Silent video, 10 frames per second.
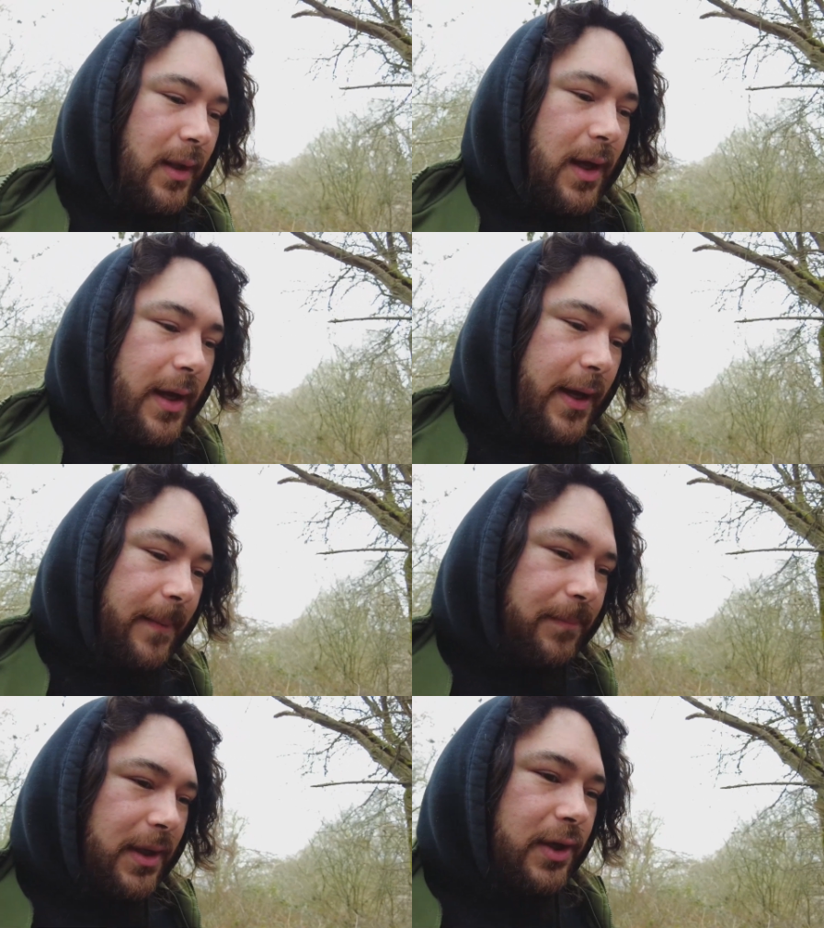
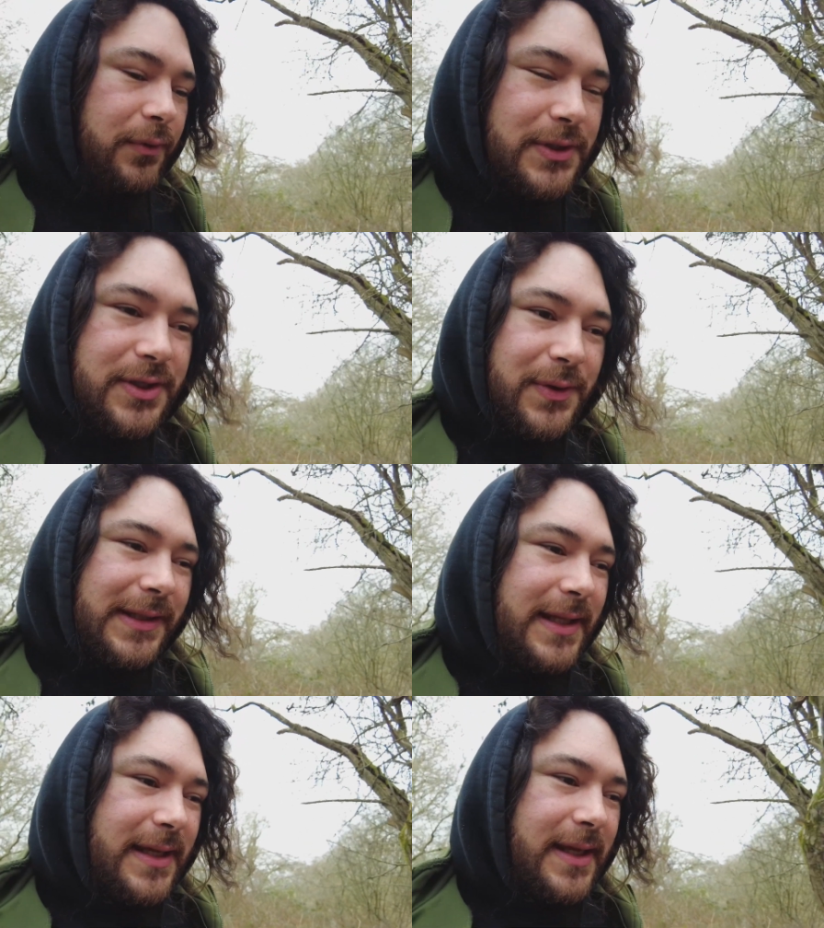um, who was
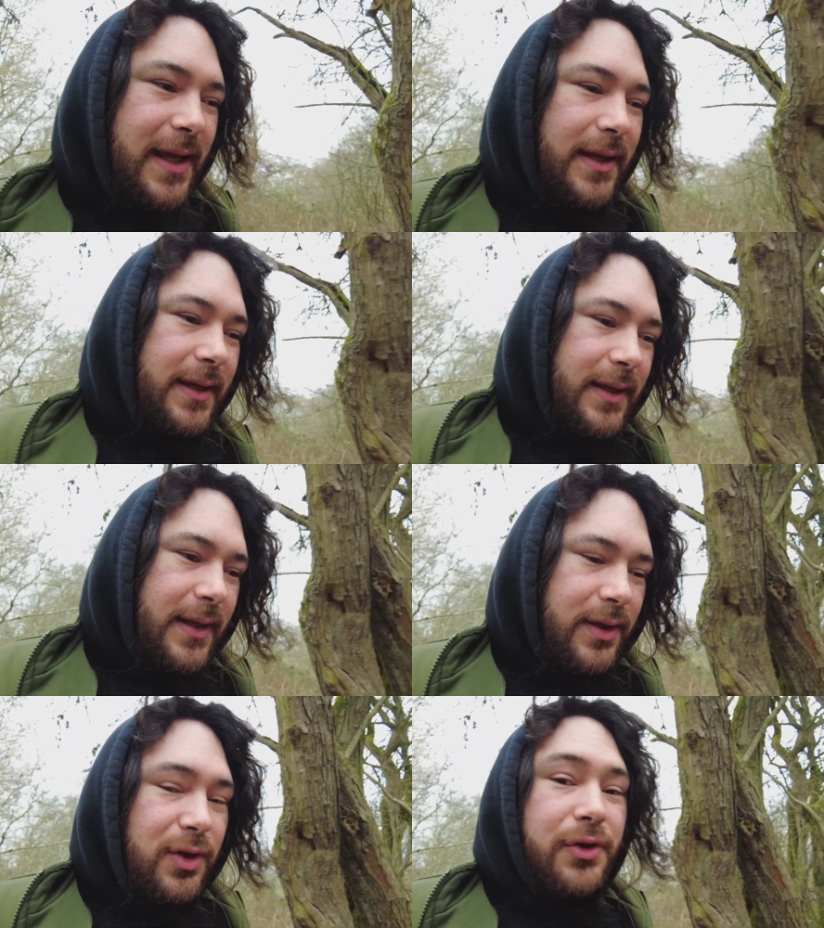doing the
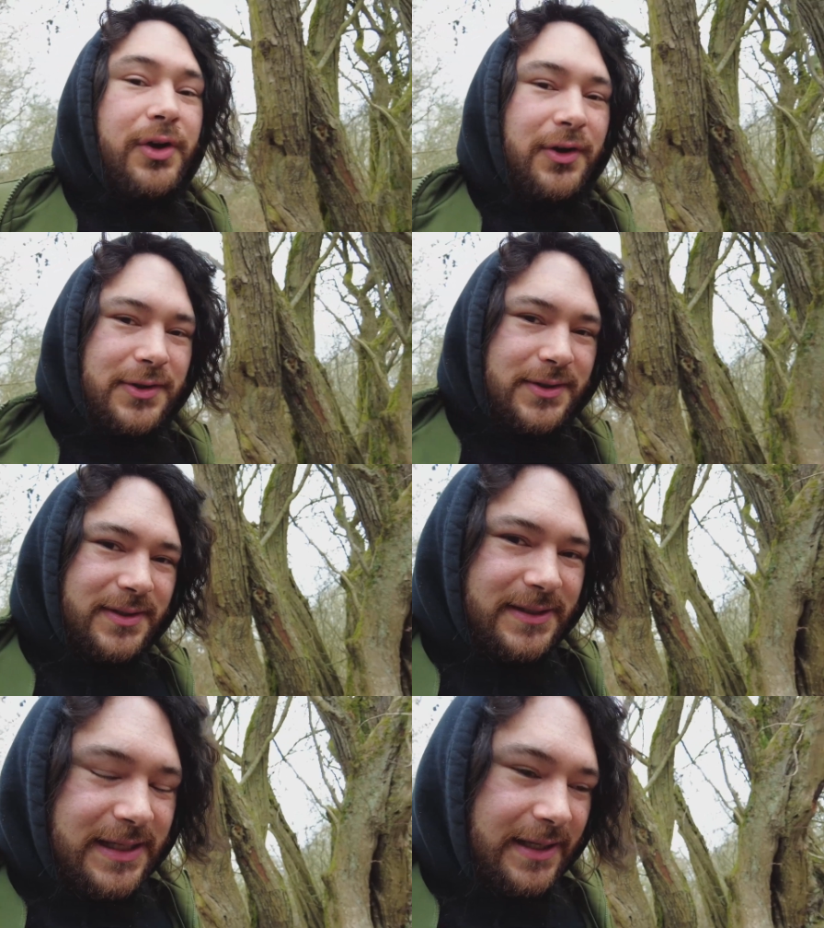
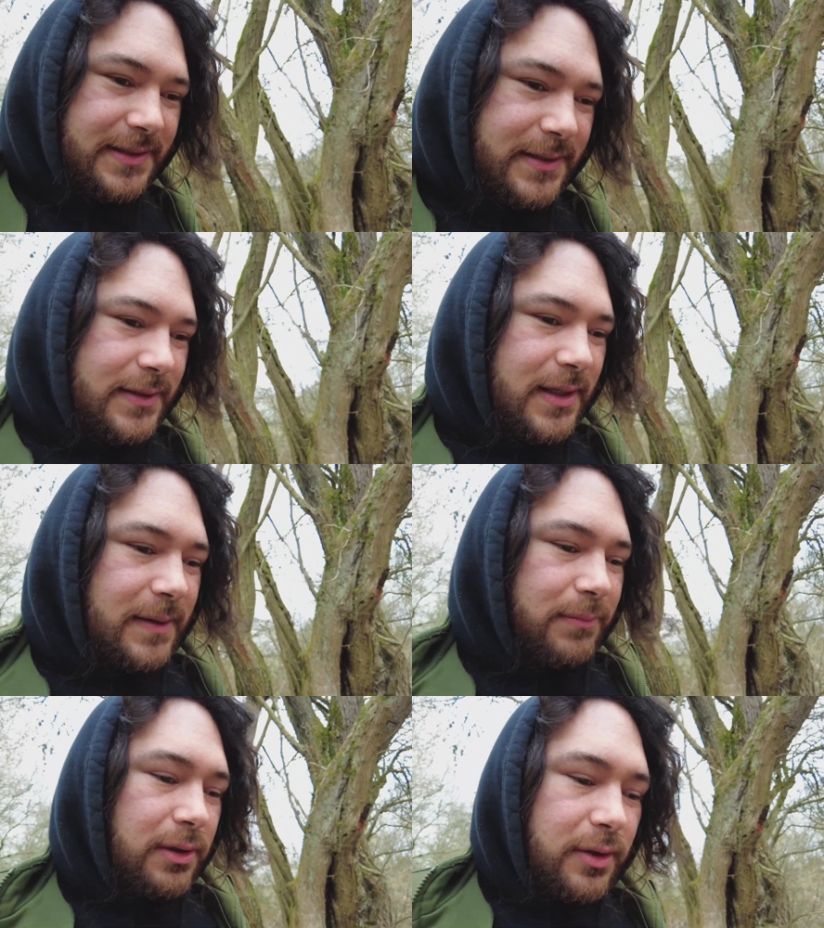glucose tests,
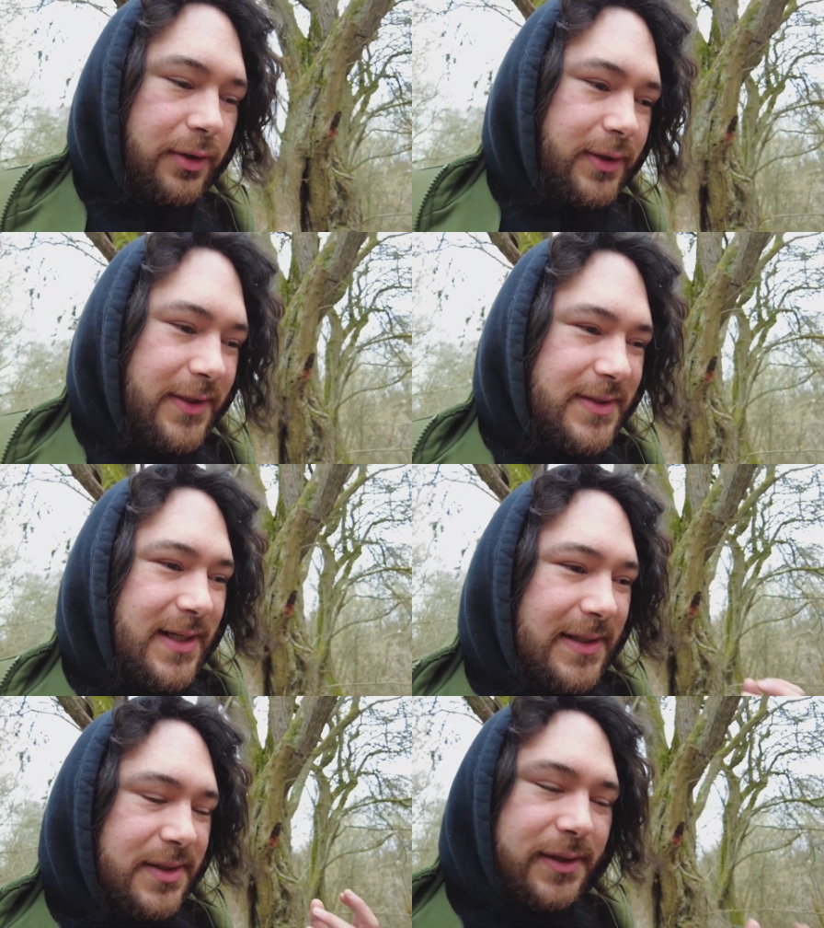blood glucose
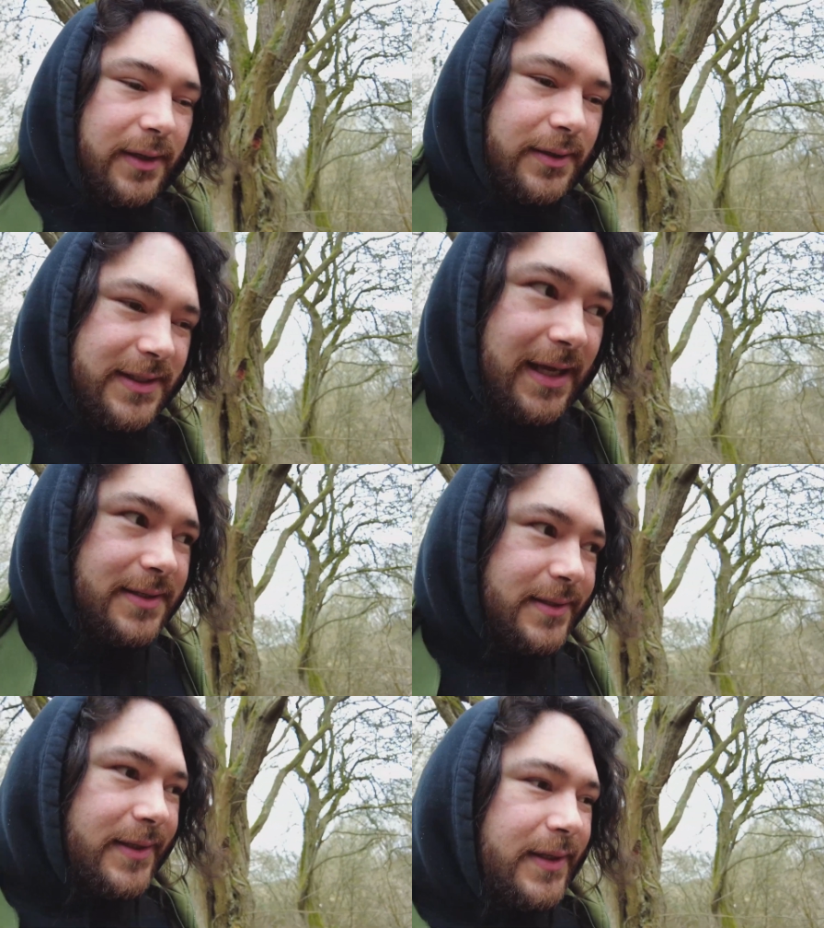tests, gut
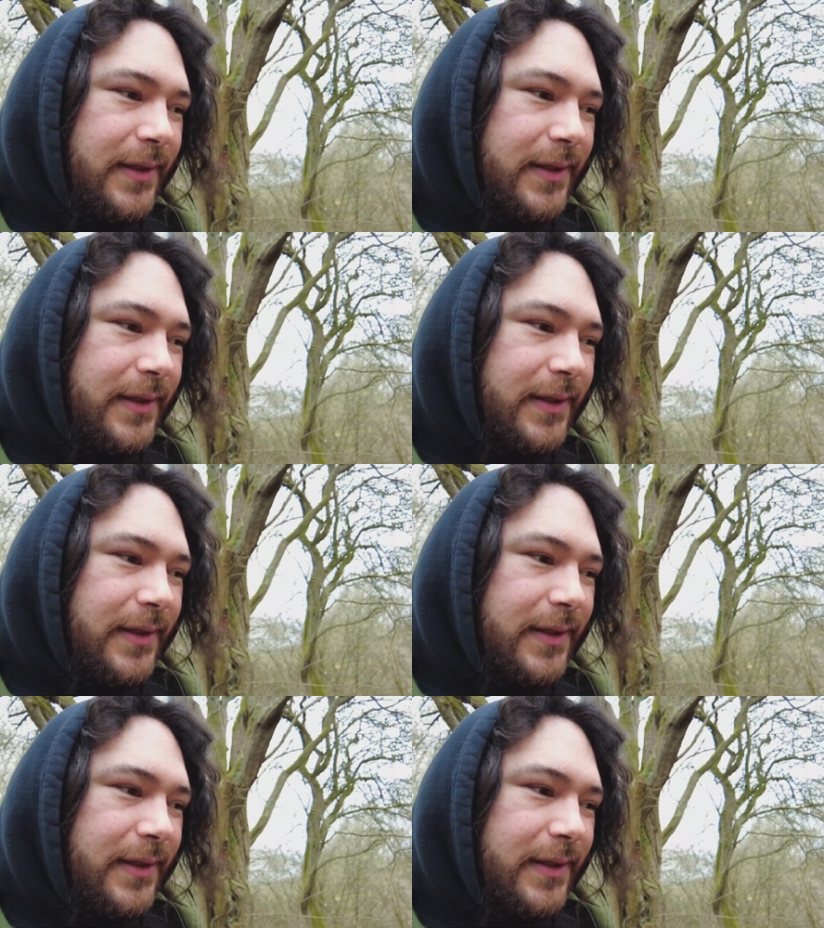tests,